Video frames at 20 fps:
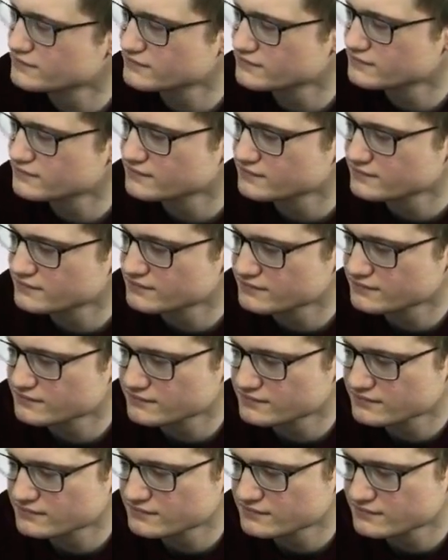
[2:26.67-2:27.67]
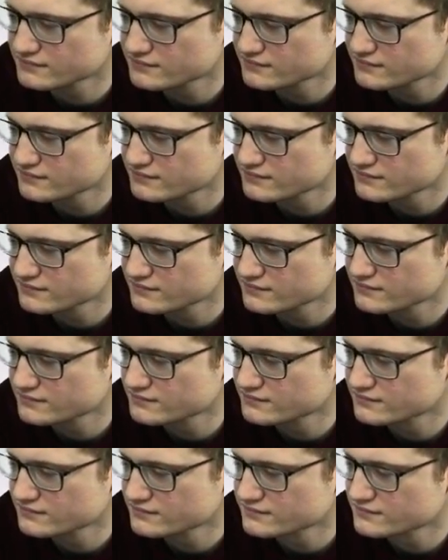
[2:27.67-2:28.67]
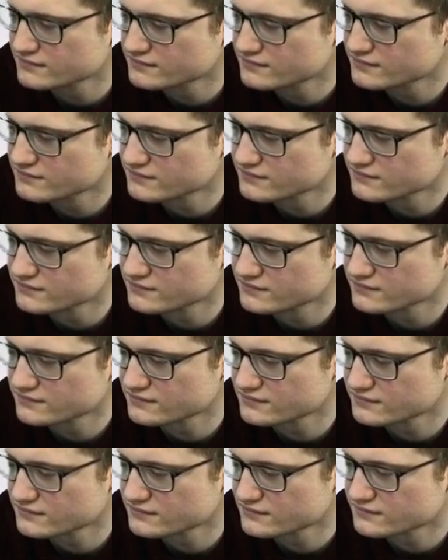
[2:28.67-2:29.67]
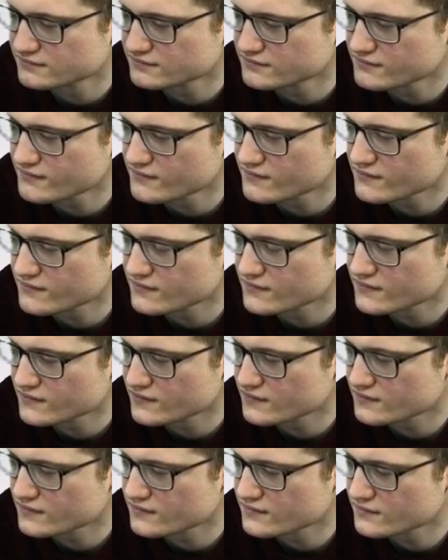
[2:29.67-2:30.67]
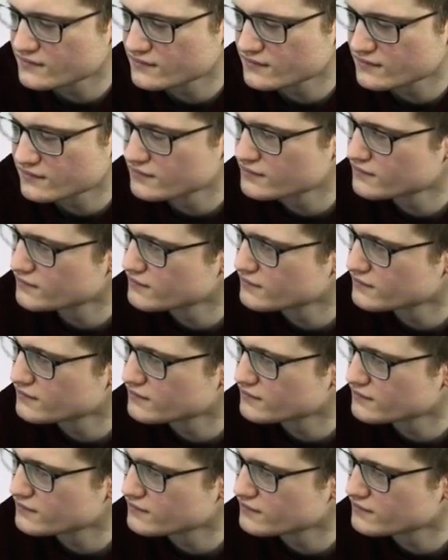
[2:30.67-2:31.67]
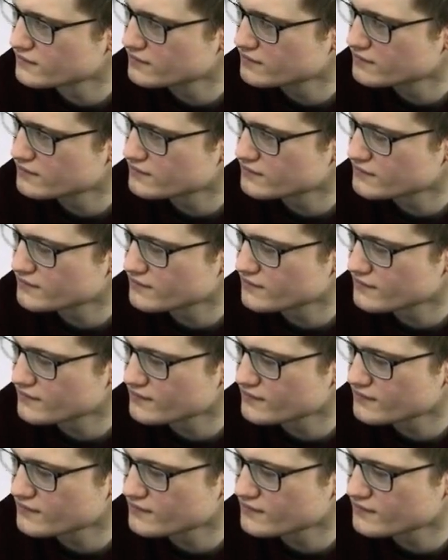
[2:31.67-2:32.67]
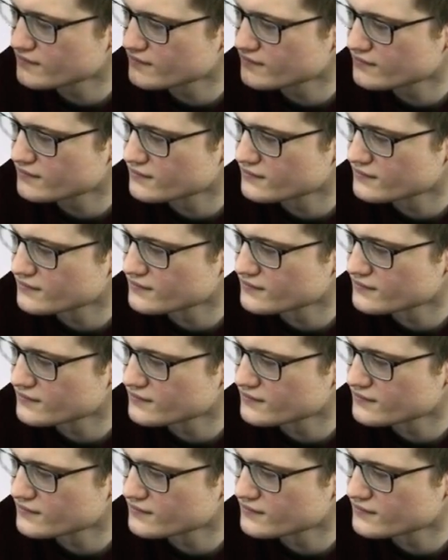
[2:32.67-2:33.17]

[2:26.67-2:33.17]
(not speaking)